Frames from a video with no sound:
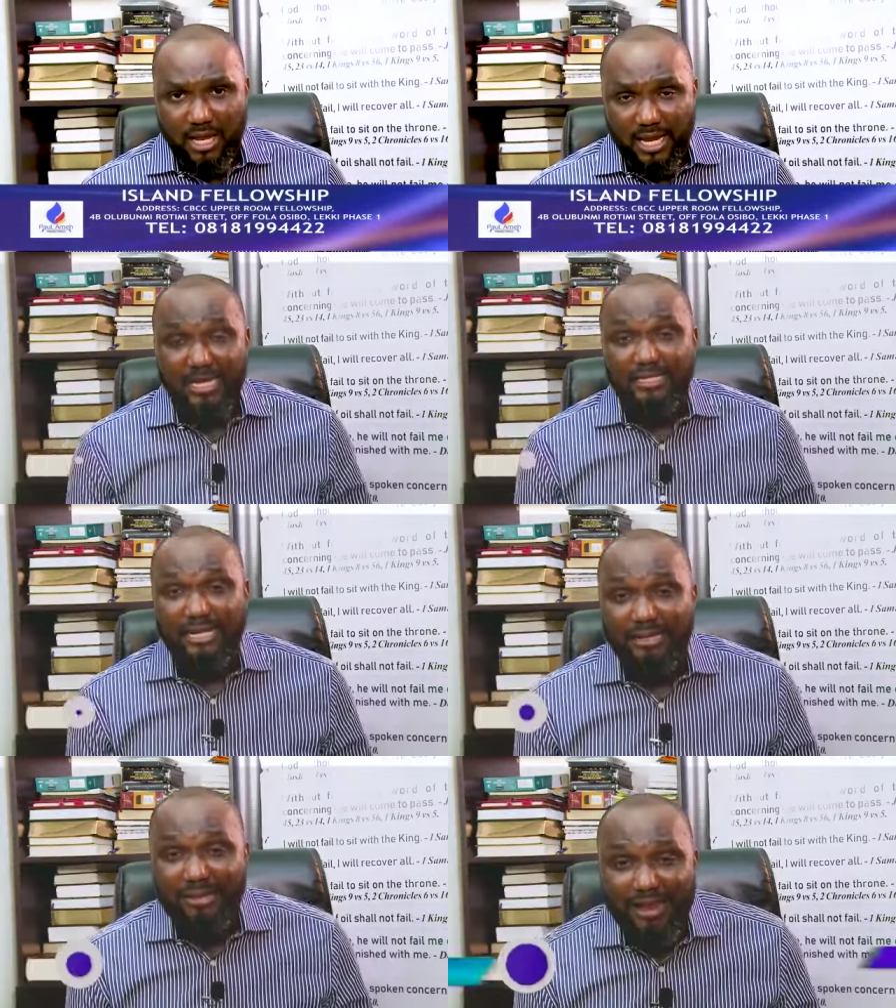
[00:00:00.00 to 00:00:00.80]
In
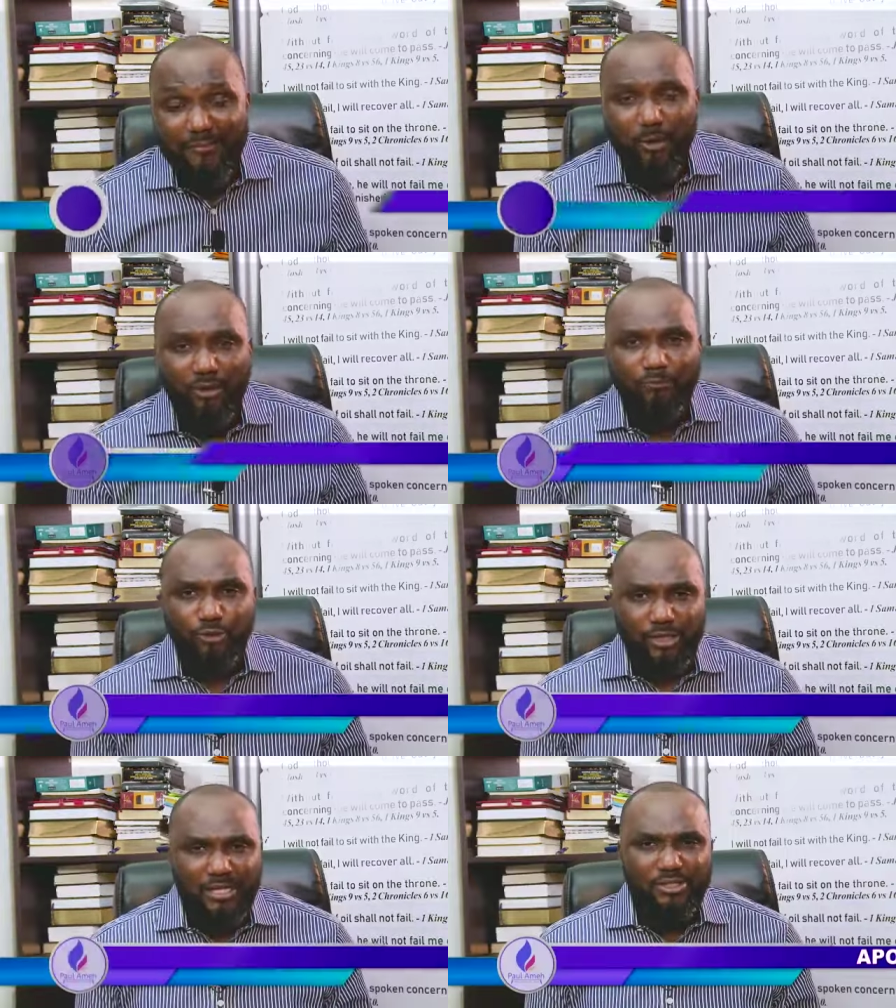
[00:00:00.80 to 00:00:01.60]
the name of
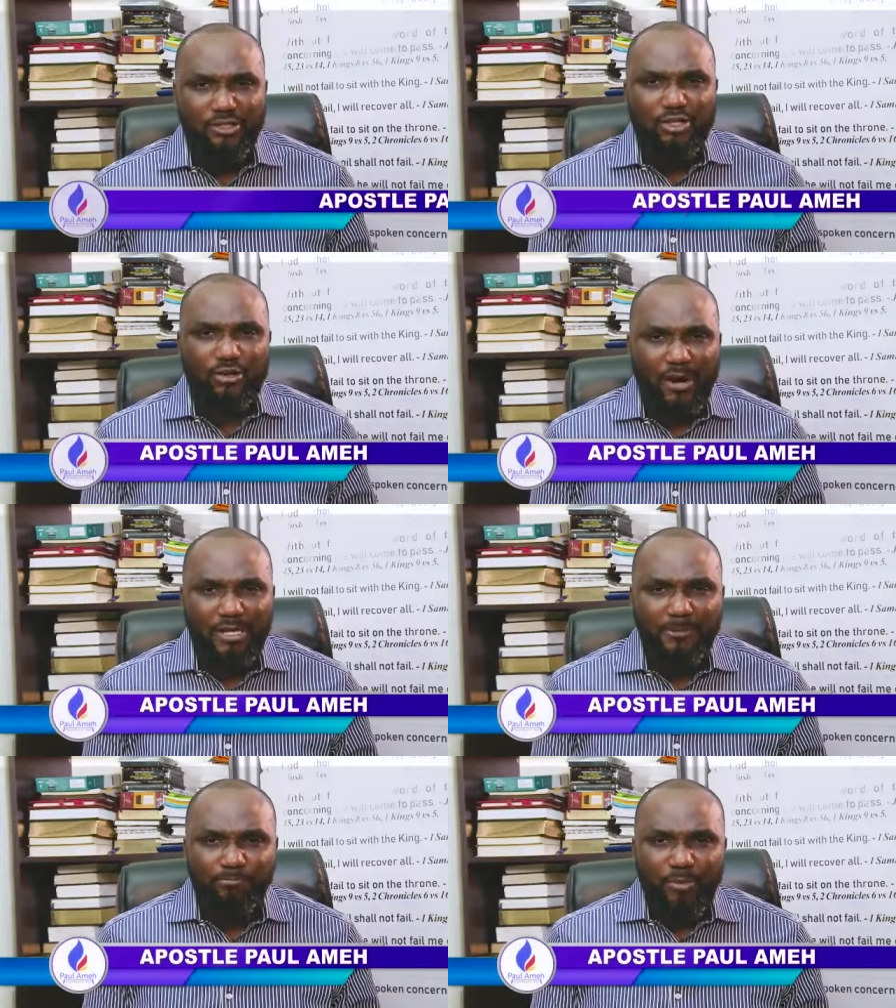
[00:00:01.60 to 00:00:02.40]
Jesus
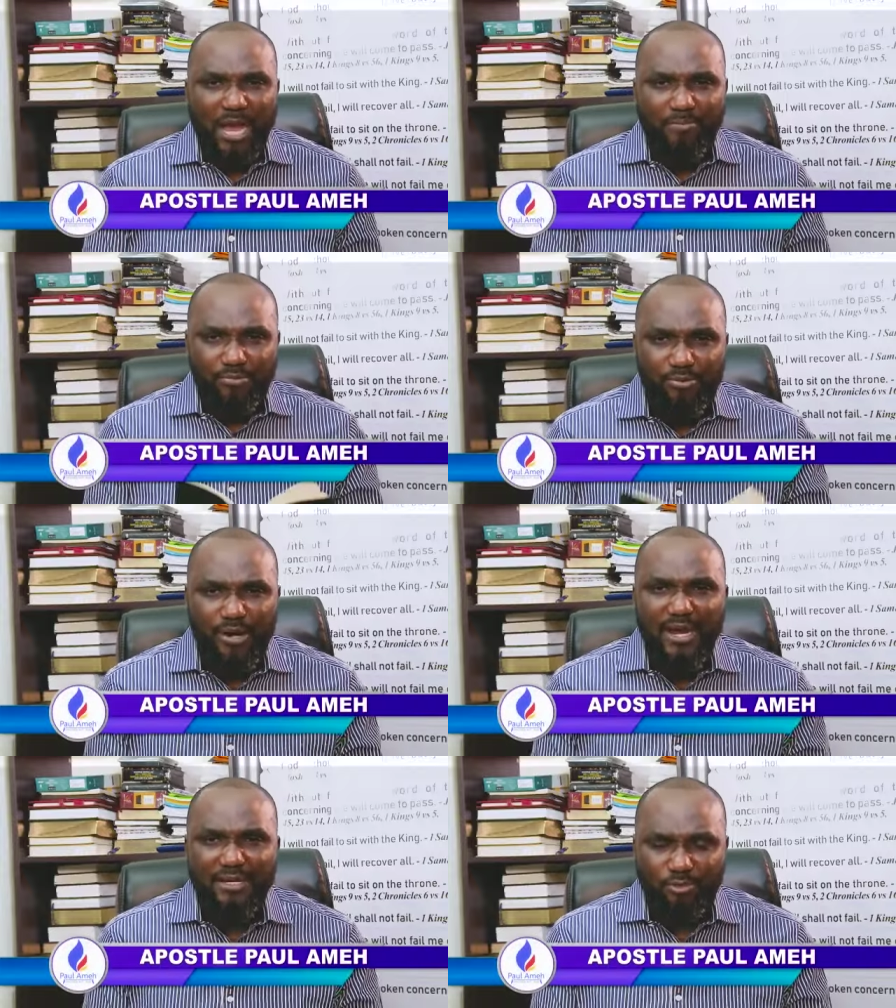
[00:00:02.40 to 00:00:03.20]
Christ, I
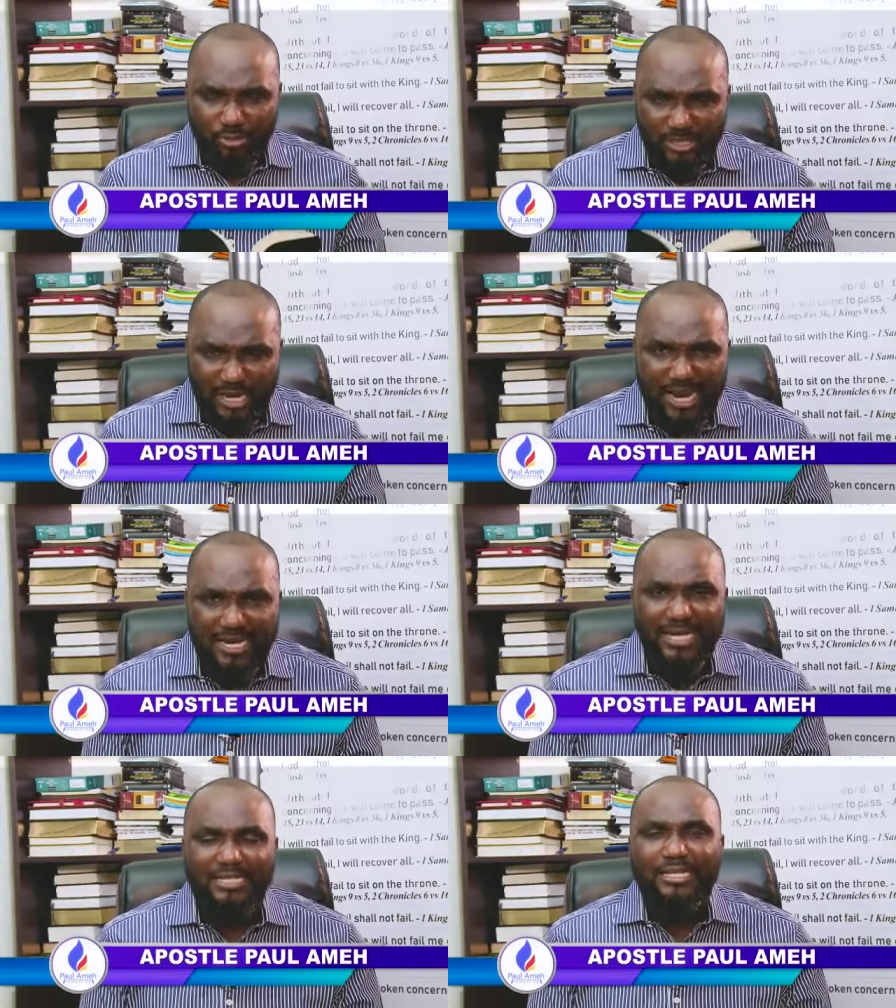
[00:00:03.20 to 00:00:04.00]
pray
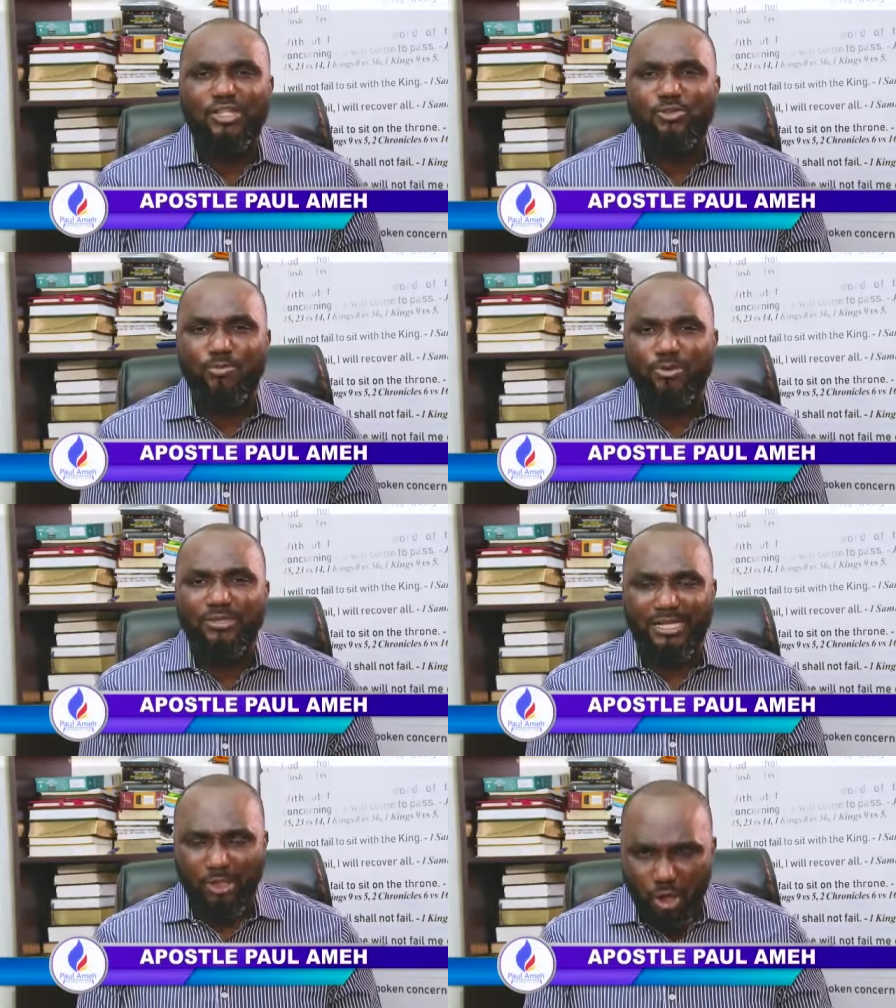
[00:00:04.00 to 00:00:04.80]
today and this
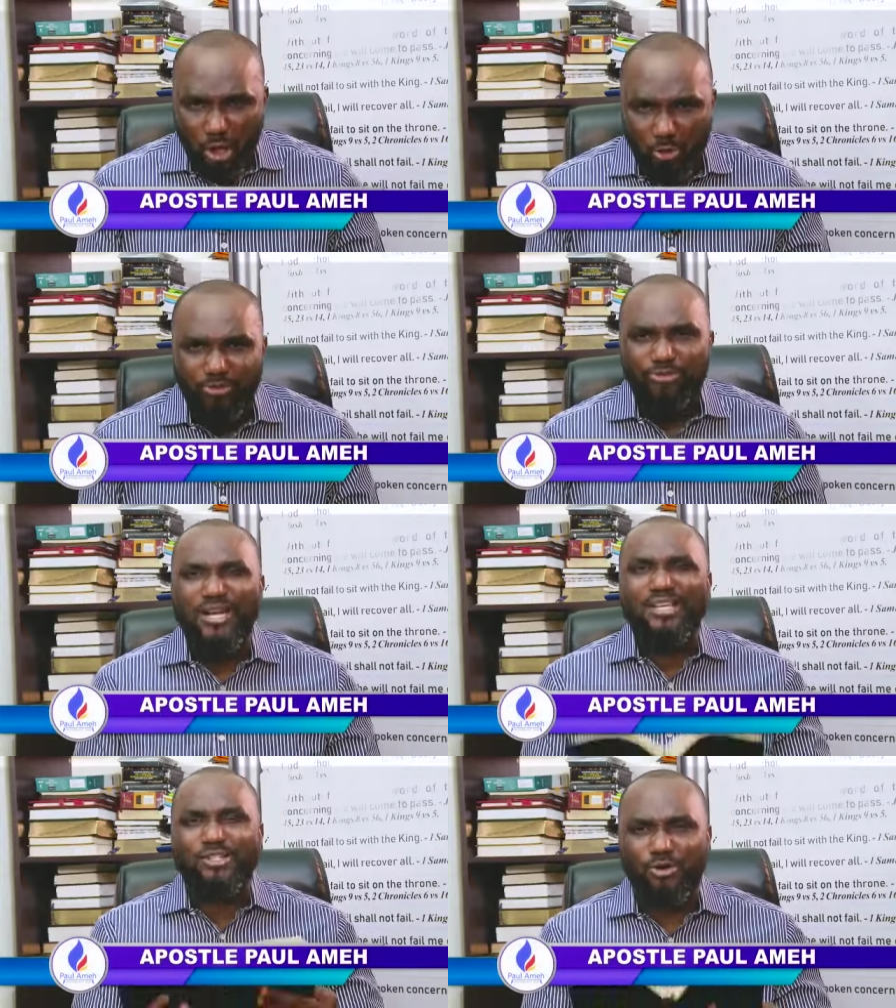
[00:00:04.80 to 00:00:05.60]
month that God will
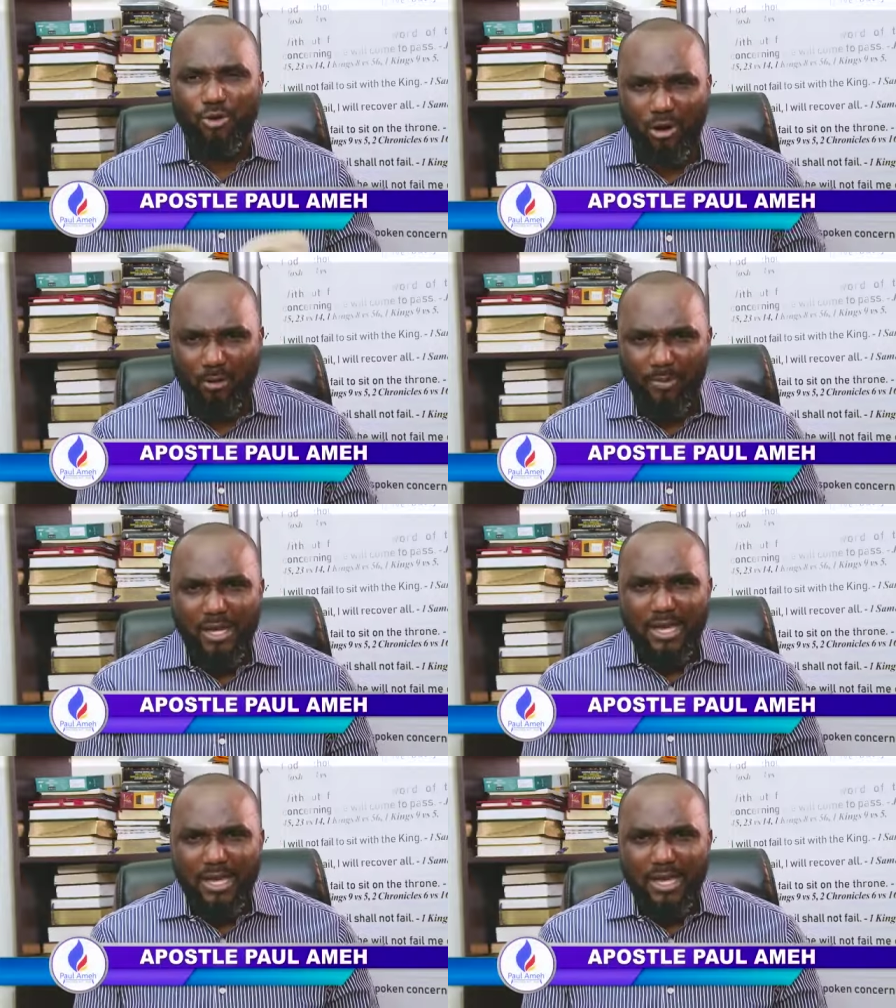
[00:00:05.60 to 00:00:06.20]
raise you up,